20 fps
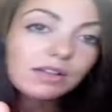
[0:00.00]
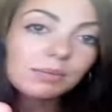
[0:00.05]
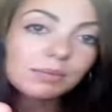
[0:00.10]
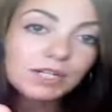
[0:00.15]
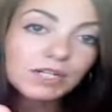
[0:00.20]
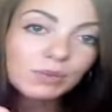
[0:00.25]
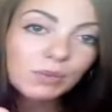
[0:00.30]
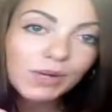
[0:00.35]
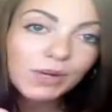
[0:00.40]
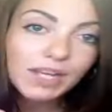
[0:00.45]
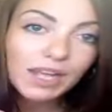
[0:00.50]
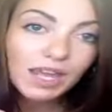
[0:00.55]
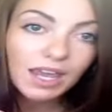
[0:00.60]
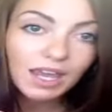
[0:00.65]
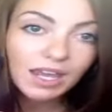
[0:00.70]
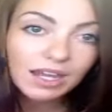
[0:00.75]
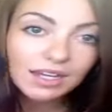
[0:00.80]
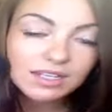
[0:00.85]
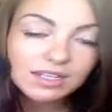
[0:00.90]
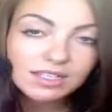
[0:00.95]
number
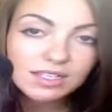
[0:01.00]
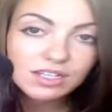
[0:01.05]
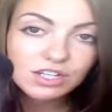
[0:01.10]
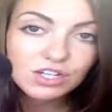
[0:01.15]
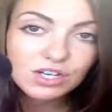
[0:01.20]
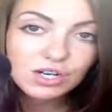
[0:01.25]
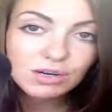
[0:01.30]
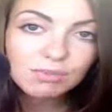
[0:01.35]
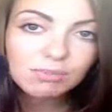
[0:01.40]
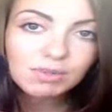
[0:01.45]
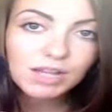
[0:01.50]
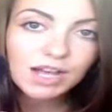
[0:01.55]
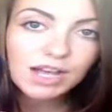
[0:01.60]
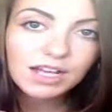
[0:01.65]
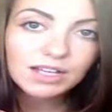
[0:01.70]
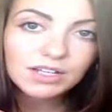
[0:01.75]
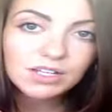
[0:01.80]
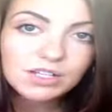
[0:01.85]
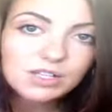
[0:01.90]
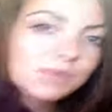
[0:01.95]
28. It's the sheer
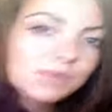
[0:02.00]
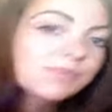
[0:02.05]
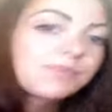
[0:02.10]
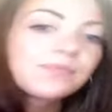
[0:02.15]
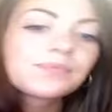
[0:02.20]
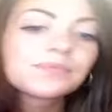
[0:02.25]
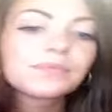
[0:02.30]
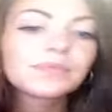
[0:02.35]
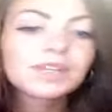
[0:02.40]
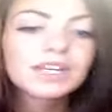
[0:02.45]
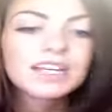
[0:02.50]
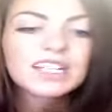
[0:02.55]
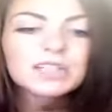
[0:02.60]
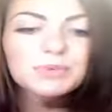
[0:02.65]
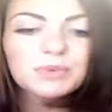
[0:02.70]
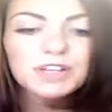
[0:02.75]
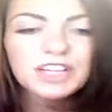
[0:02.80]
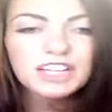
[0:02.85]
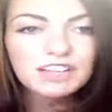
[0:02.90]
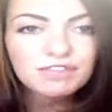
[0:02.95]
blush. It's
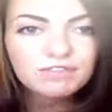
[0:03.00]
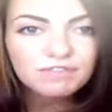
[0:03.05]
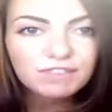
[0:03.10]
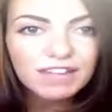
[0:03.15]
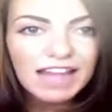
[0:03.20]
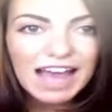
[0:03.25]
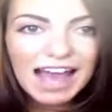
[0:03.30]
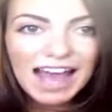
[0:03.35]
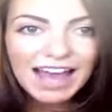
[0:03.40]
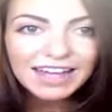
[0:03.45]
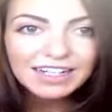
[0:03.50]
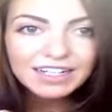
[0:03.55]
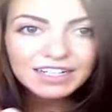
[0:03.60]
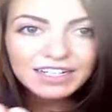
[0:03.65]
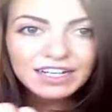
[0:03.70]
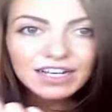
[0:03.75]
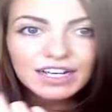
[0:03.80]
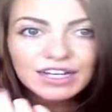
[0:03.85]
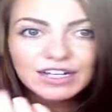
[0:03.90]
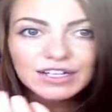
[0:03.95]
really flat,
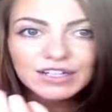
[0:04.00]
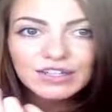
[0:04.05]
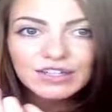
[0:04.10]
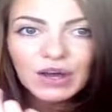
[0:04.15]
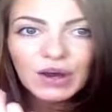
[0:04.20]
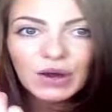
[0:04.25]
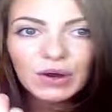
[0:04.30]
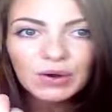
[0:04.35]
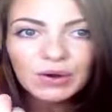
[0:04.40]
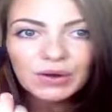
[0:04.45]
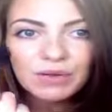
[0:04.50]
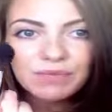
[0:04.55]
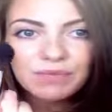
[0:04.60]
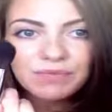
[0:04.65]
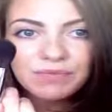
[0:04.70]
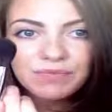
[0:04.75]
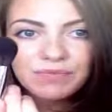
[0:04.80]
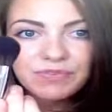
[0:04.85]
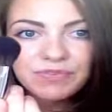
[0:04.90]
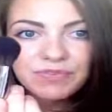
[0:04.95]
so
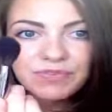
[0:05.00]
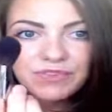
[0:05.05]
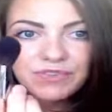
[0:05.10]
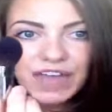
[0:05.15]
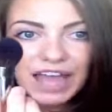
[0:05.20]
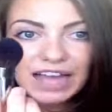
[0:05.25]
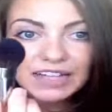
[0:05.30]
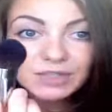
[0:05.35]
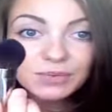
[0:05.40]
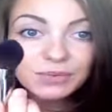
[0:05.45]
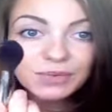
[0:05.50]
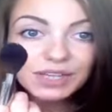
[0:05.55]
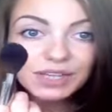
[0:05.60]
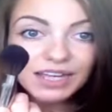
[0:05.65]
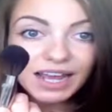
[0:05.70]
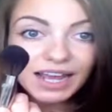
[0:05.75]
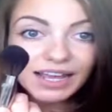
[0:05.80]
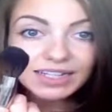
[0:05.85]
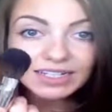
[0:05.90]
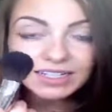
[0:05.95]
that's
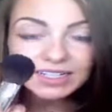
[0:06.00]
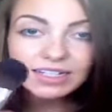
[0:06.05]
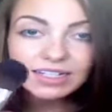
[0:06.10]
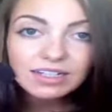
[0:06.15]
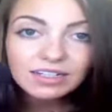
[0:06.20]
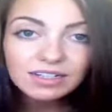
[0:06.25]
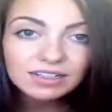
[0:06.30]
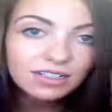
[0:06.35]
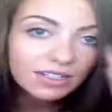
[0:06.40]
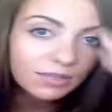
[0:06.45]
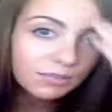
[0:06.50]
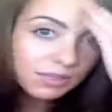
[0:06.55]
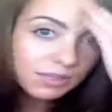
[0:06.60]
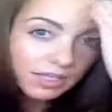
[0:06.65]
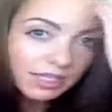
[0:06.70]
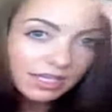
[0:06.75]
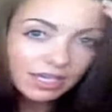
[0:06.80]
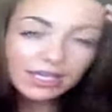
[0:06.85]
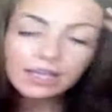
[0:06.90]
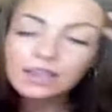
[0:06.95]
really ideal to
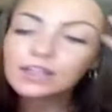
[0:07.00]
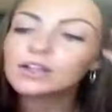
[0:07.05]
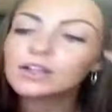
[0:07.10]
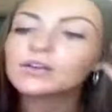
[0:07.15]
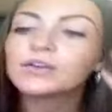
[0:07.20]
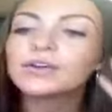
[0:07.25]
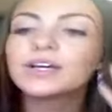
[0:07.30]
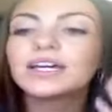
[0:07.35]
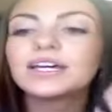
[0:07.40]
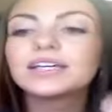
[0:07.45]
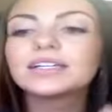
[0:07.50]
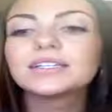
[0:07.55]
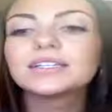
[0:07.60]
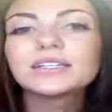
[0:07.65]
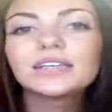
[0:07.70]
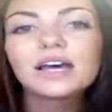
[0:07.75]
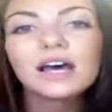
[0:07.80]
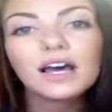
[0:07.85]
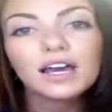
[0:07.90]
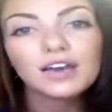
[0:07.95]
really get in the
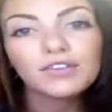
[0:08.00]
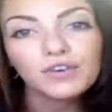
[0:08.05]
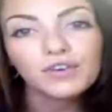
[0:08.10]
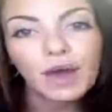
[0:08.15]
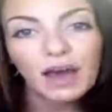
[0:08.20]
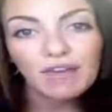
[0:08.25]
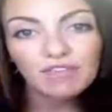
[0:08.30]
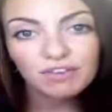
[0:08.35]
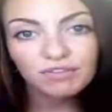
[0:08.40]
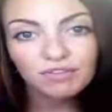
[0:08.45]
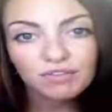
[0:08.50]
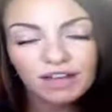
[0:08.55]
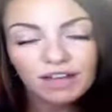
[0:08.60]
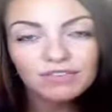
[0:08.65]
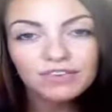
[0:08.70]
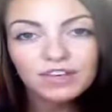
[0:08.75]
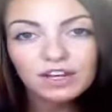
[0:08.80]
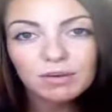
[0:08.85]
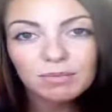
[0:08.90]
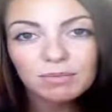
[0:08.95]
crease. If you have a
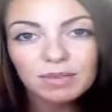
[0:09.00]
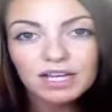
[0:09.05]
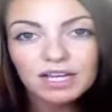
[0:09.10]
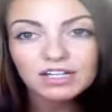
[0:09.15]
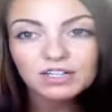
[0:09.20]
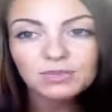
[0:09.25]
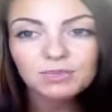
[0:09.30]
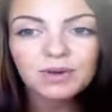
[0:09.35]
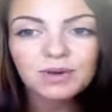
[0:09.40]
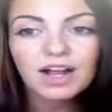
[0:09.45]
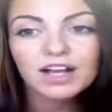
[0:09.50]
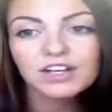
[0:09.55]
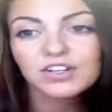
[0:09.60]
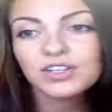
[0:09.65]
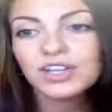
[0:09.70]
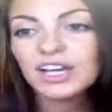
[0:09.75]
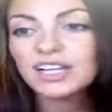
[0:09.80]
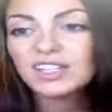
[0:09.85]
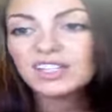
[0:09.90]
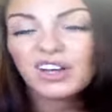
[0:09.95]
fluffier blush brush
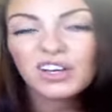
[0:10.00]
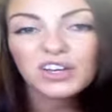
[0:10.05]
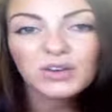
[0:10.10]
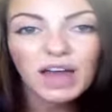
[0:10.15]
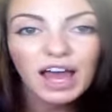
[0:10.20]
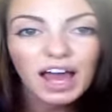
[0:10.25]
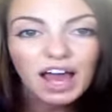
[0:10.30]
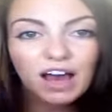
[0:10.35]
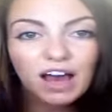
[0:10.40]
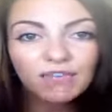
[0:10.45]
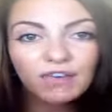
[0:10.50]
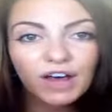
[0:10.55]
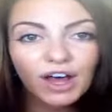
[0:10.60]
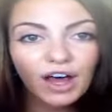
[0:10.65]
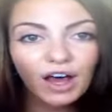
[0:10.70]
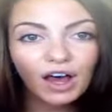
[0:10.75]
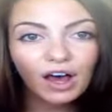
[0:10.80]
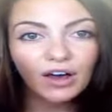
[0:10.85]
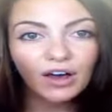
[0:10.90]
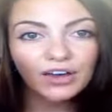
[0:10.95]
and that's all you have
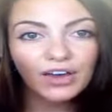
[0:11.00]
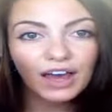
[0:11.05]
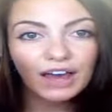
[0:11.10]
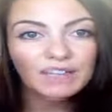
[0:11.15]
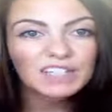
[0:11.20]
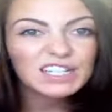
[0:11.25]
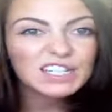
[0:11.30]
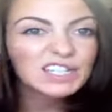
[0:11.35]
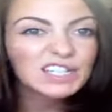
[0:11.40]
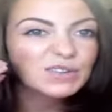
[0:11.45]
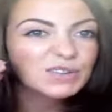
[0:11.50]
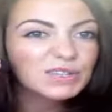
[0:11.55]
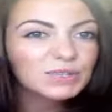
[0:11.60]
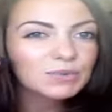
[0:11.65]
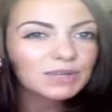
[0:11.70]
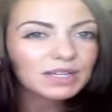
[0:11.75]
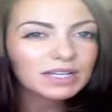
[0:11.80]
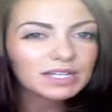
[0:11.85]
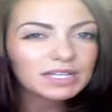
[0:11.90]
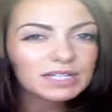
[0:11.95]
to do is
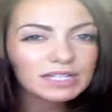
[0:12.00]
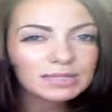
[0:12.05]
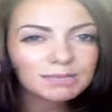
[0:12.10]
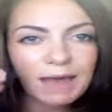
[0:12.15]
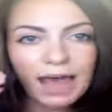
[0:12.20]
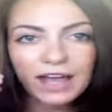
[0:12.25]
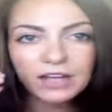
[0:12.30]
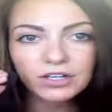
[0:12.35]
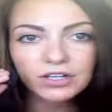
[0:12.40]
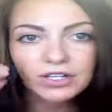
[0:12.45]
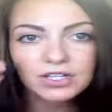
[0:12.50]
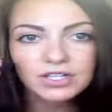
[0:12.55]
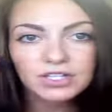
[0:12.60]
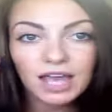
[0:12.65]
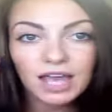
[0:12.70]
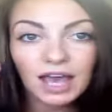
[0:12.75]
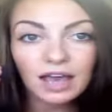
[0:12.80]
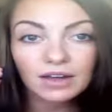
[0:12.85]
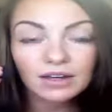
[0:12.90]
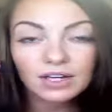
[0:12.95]
really smash it
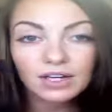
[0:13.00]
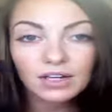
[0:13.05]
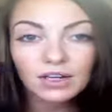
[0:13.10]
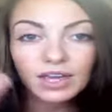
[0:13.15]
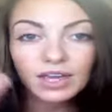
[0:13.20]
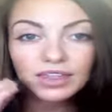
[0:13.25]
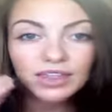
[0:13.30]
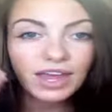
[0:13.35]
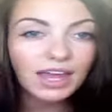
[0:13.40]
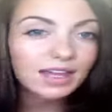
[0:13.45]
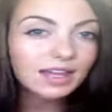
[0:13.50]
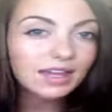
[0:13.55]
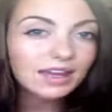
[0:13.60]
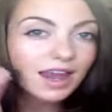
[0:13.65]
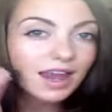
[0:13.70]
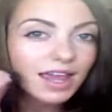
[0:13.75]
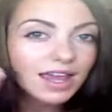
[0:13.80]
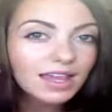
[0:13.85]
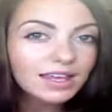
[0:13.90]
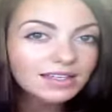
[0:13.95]
down and you get that
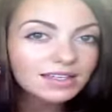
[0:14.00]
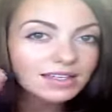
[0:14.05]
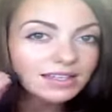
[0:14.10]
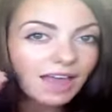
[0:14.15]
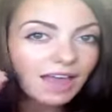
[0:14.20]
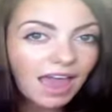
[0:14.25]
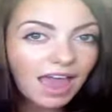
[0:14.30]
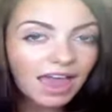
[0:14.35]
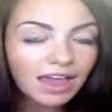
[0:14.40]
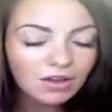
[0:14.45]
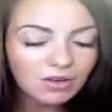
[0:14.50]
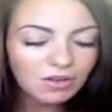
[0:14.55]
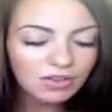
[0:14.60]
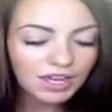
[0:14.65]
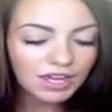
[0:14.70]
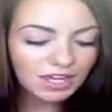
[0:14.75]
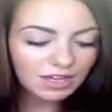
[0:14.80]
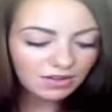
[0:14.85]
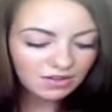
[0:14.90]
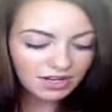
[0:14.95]
nice angle
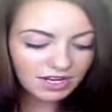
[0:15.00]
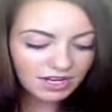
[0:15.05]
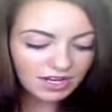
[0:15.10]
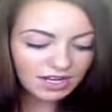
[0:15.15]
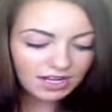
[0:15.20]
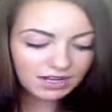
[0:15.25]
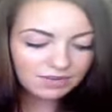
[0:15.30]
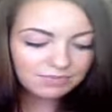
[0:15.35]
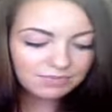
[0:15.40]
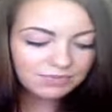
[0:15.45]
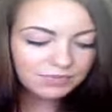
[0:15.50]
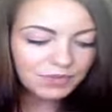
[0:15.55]
that you need.